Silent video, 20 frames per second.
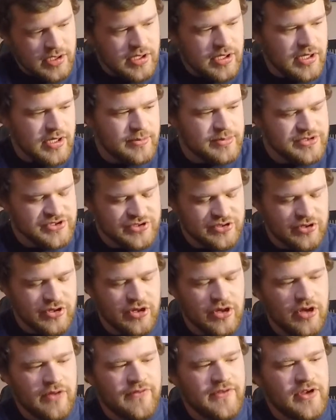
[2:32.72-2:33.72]
Starting
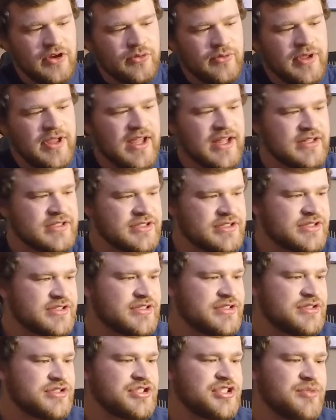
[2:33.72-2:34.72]
off here, we got
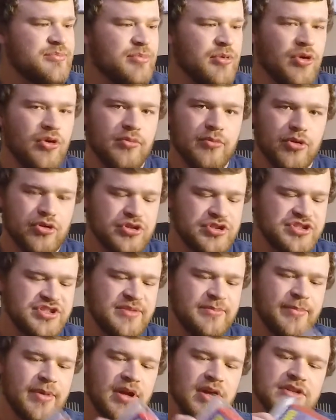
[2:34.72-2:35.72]
just cheap old emergency
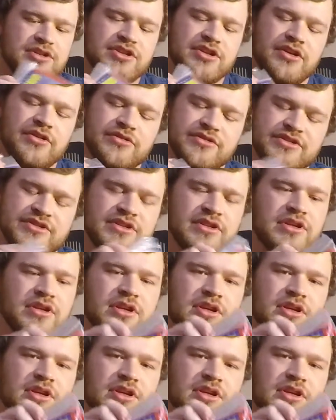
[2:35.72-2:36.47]
ponchos.